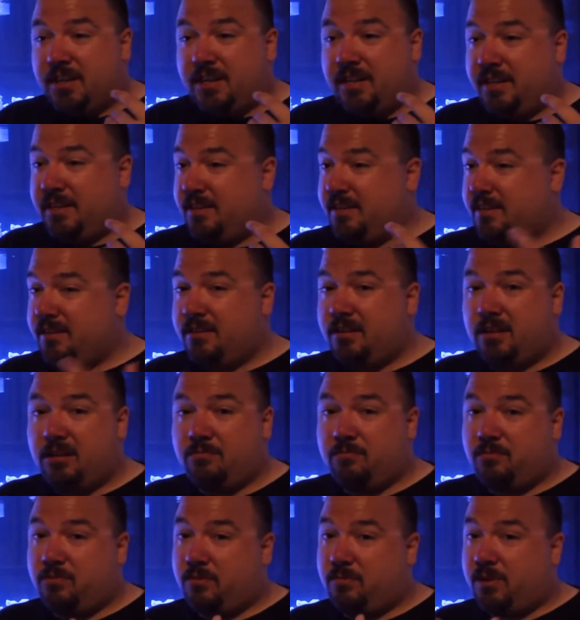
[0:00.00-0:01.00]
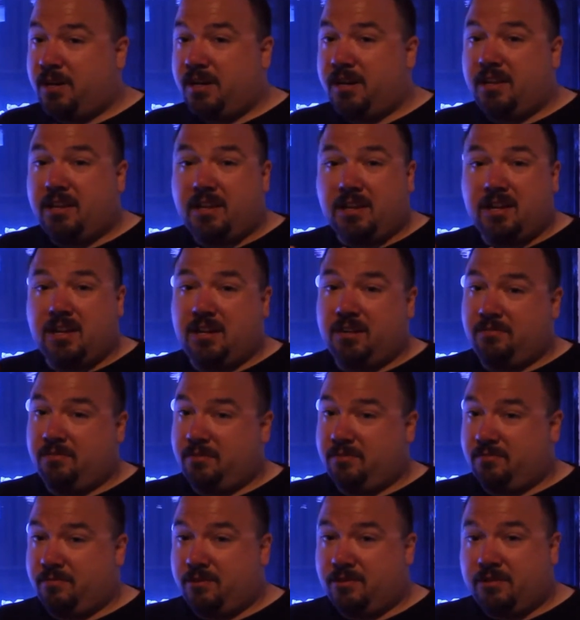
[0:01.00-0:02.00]
It can come from any kind of
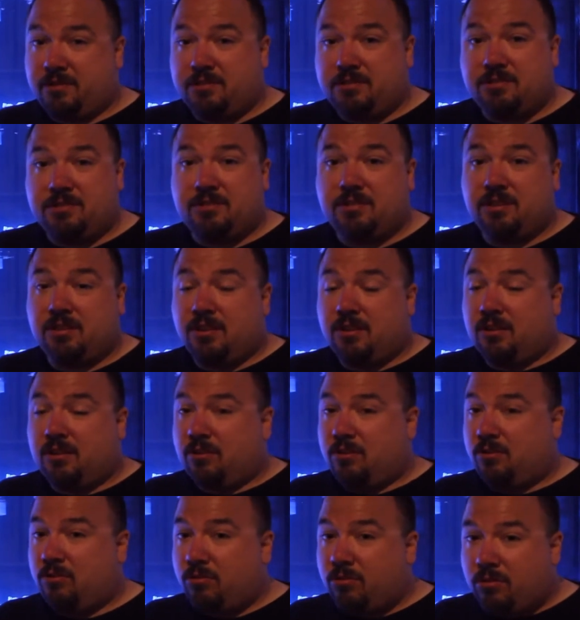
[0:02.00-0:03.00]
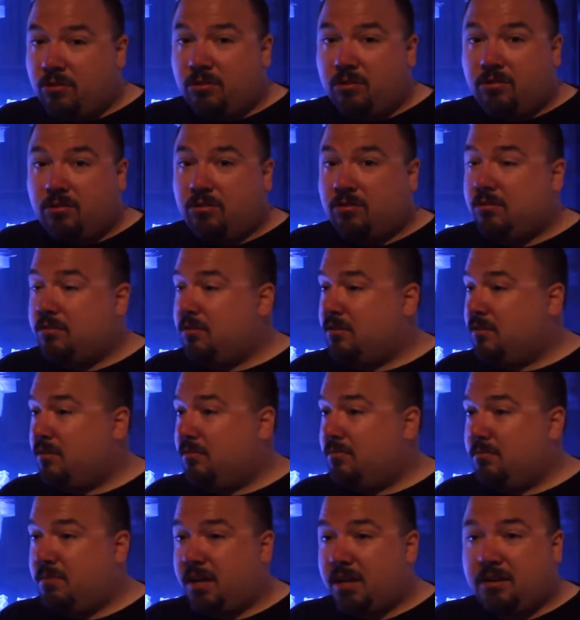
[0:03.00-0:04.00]
inverts, coral,
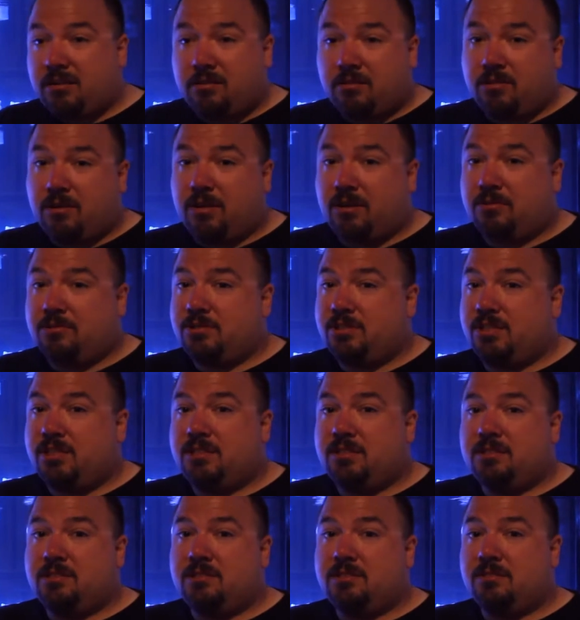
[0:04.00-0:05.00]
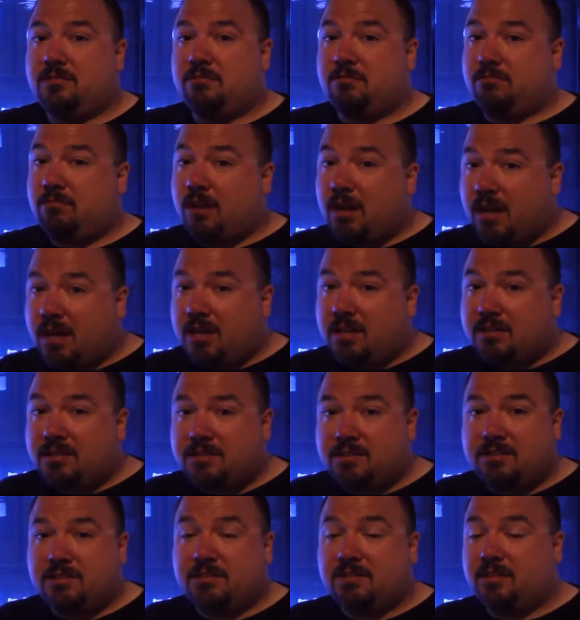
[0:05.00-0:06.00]
macroalgae,
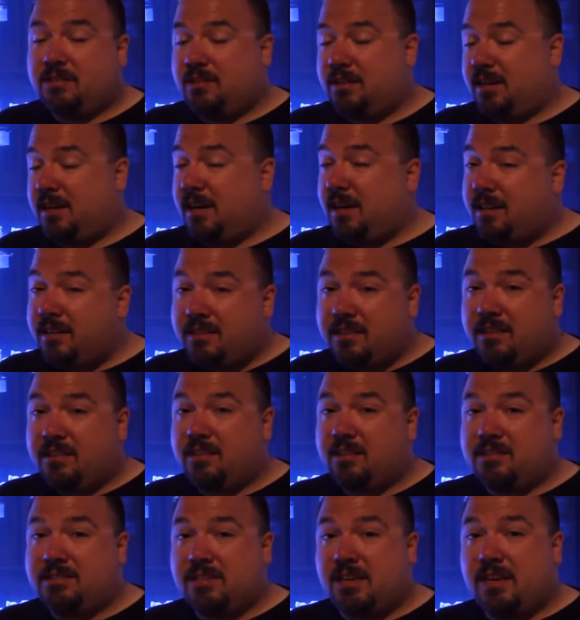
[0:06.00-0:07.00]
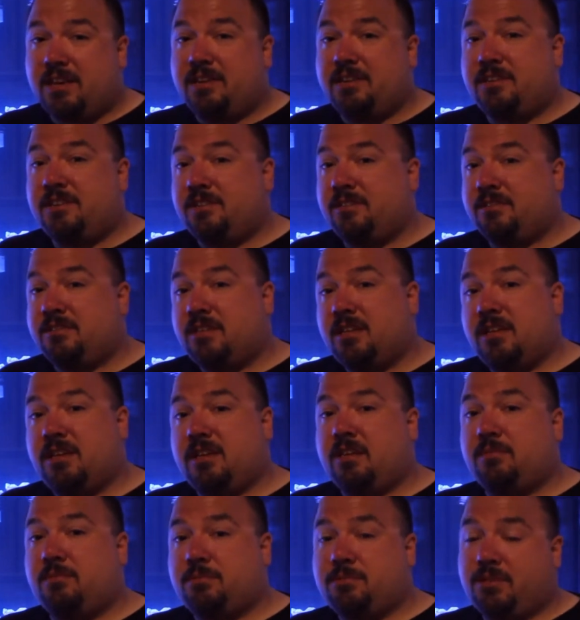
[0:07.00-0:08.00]
rocks, anything that's added to your
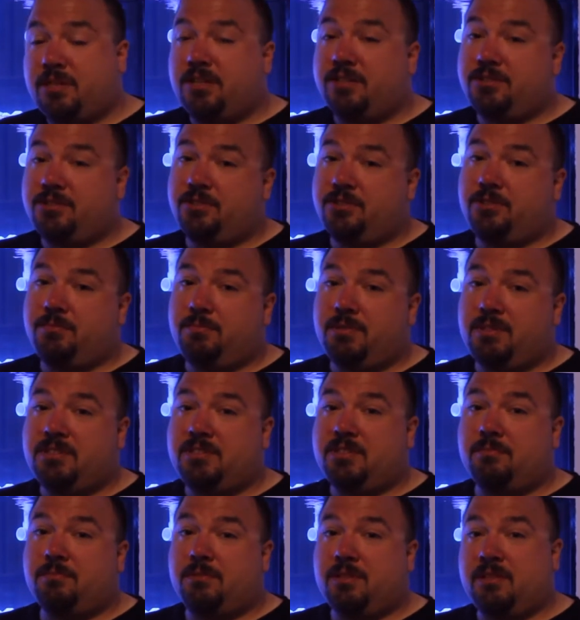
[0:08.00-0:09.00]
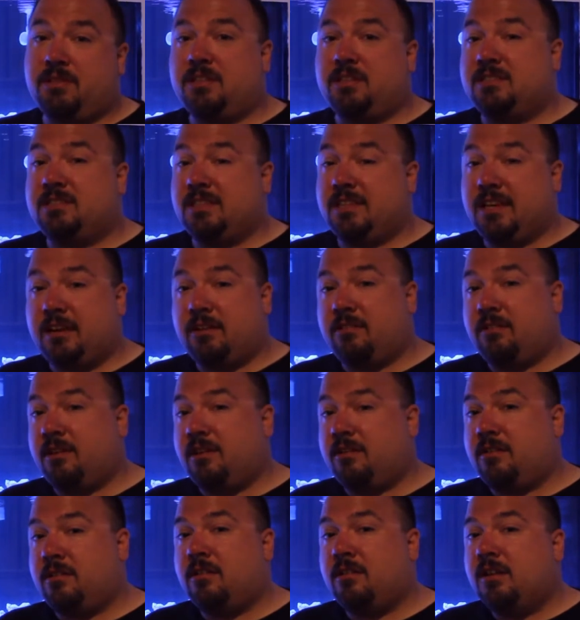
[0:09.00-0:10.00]
tank could potentially be something that's a
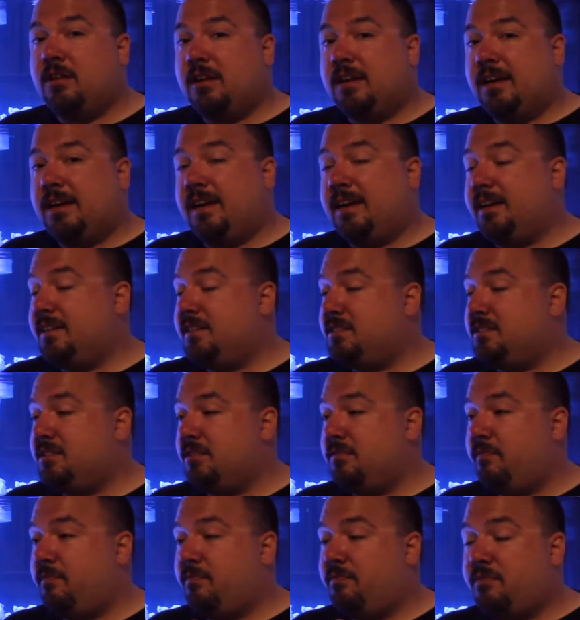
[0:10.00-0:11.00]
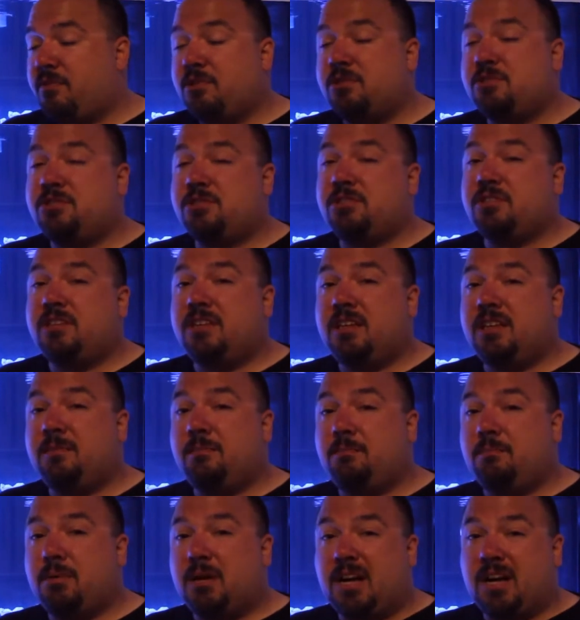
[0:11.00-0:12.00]
carrier, and it's virtually
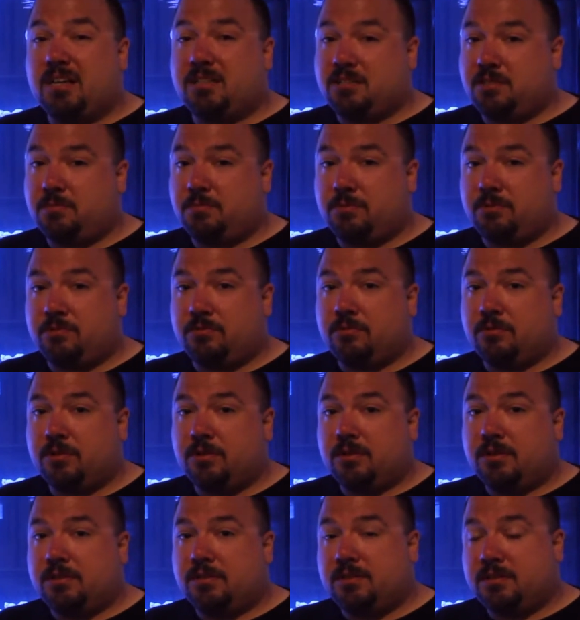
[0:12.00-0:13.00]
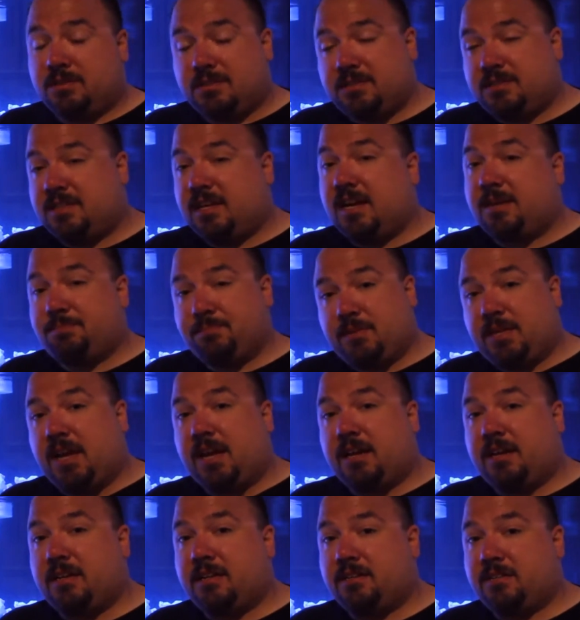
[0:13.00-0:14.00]
impossible to stop
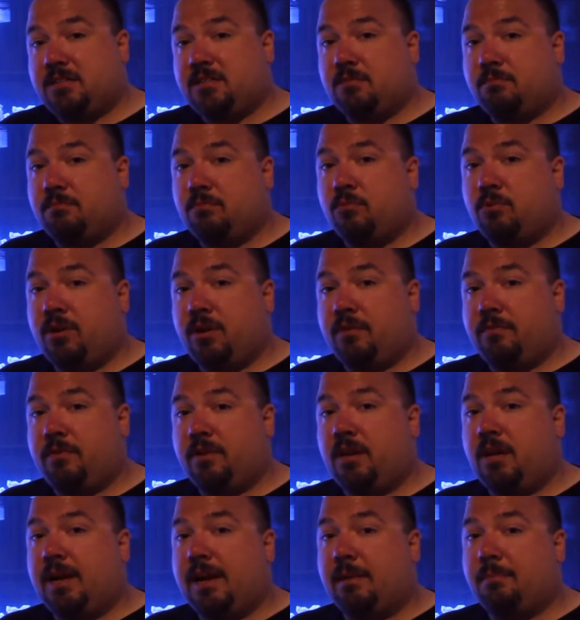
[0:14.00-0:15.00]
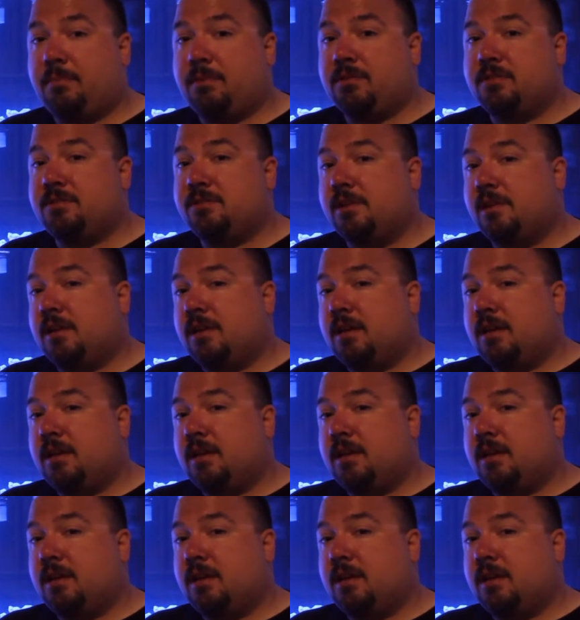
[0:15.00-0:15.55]
that at some point if it happens.